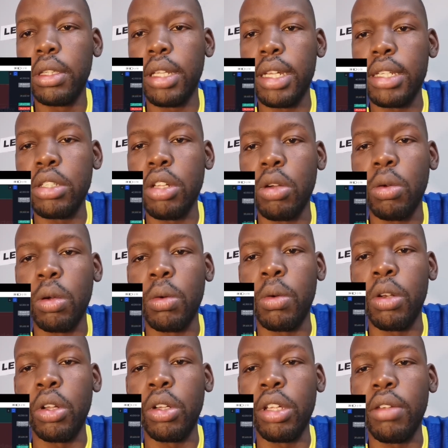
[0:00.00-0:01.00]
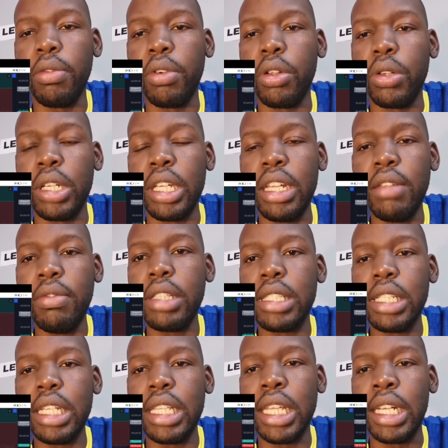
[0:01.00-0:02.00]
That's not what we're looking for. You can even
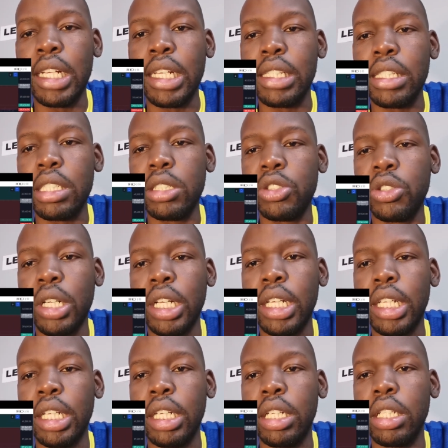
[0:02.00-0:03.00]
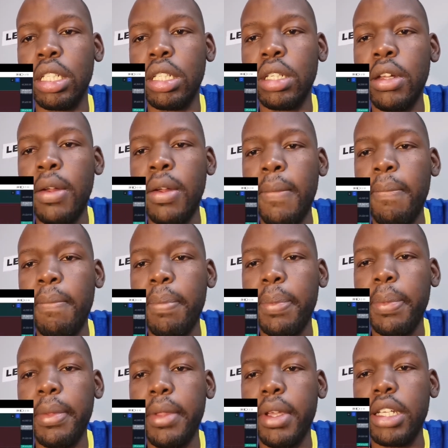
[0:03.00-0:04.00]
see that it's struggling.
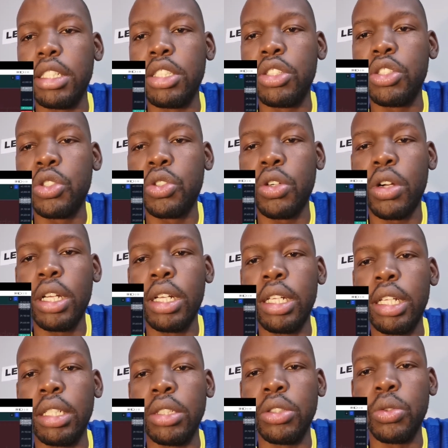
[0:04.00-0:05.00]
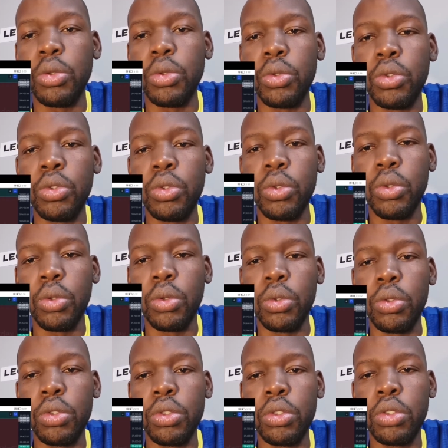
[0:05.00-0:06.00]
It's struggling to
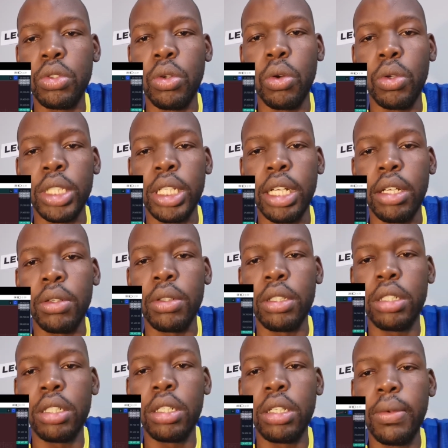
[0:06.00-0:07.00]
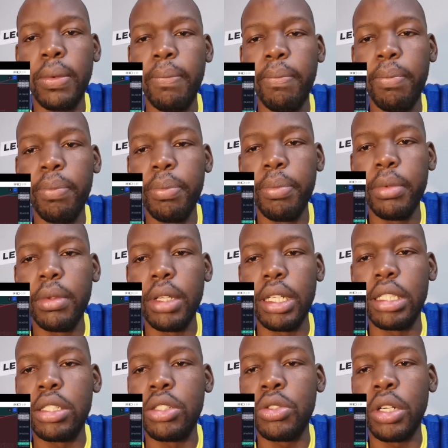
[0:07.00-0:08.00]
go down.
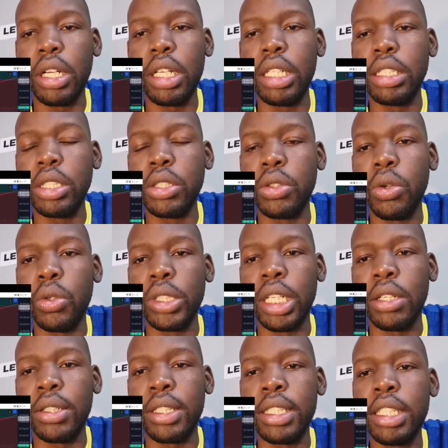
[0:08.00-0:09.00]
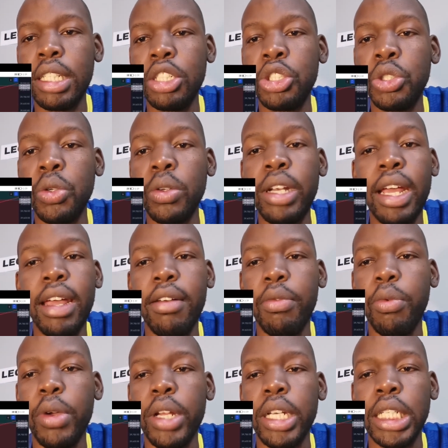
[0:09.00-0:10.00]
It's struggling to go down. This thing should
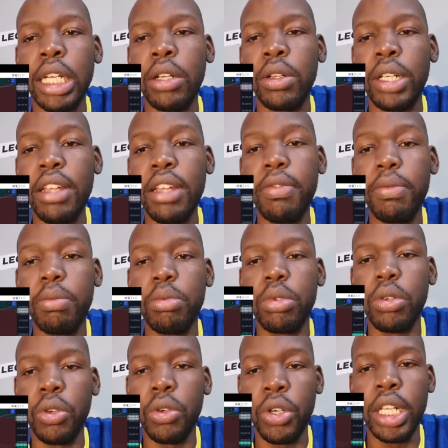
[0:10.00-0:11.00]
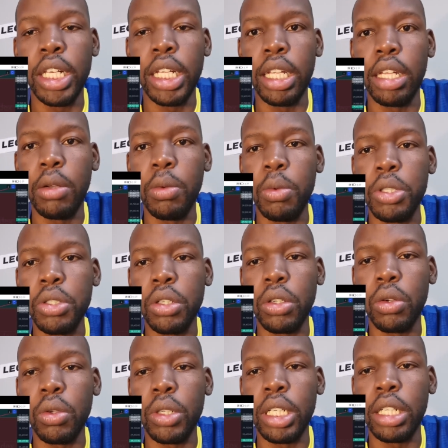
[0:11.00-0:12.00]
have went down. If really it was
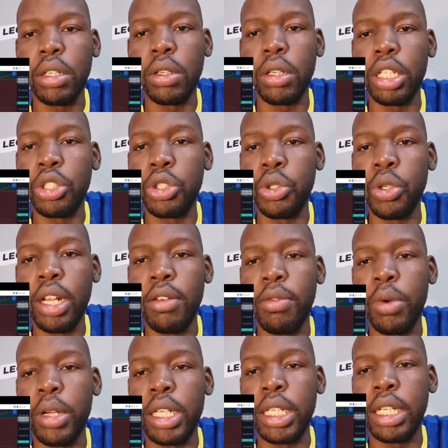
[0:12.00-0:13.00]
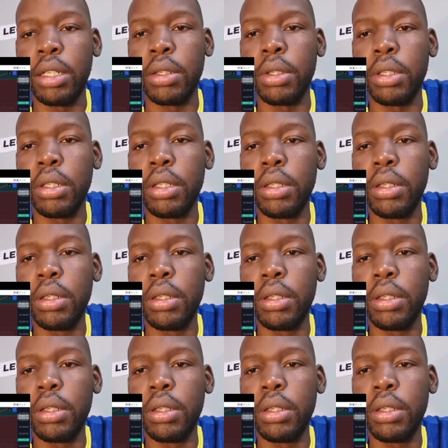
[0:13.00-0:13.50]
gonna go down, it should have went down.